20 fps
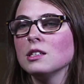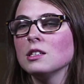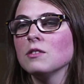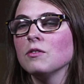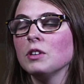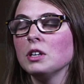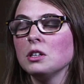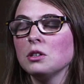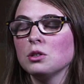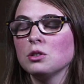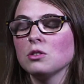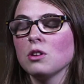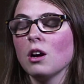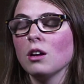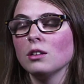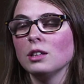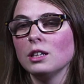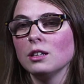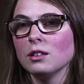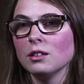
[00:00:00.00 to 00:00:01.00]
He's a very
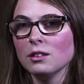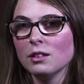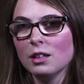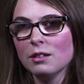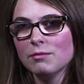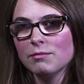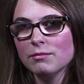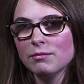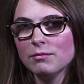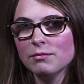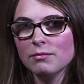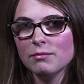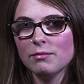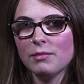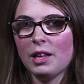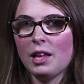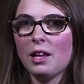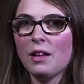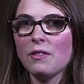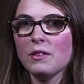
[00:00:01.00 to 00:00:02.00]
strong leader,
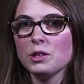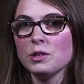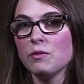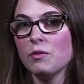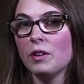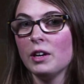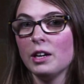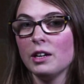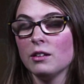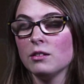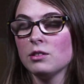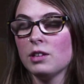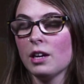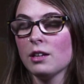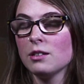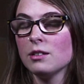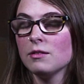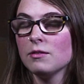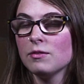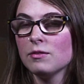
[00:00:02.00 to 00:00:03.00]
and that's very
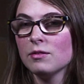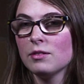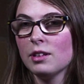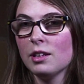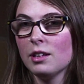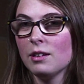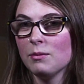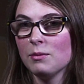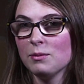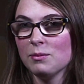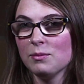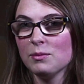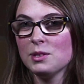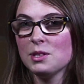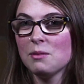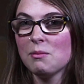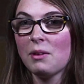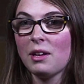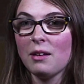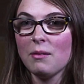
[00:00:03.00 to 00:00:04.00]
attractive
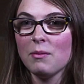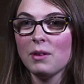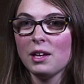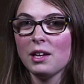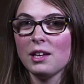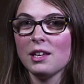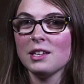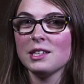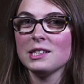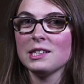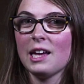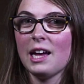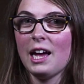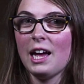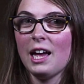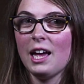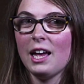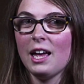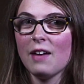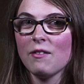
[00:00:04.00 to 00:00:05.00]
to me because
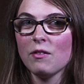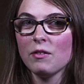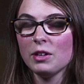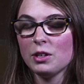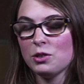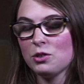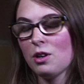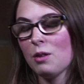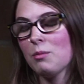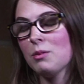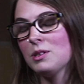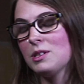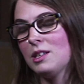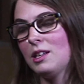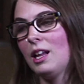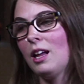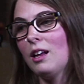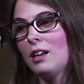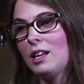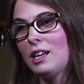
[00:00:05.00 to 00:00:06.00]
I have a very strong
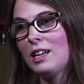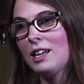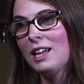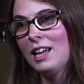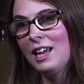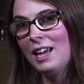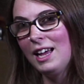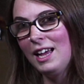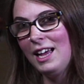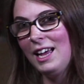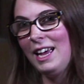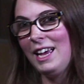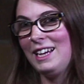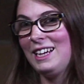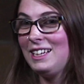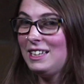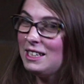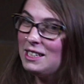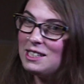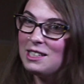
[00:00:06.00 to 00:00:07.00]
personality,
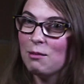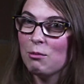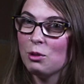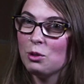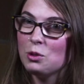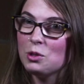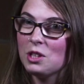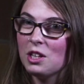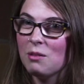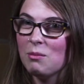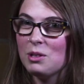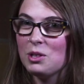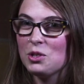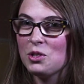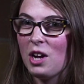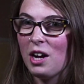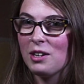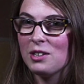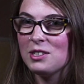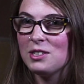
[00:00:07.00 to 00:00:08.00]
and I need someone who's going to be
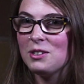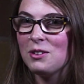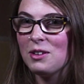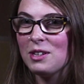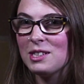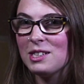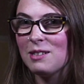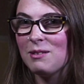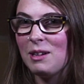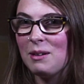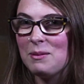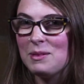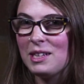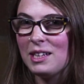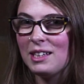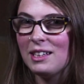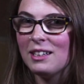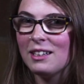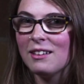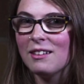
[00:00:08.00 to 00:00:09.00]
strong too because sometimes
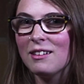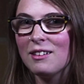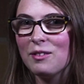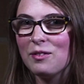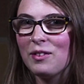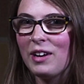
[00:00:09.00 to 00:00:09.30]
I can get a little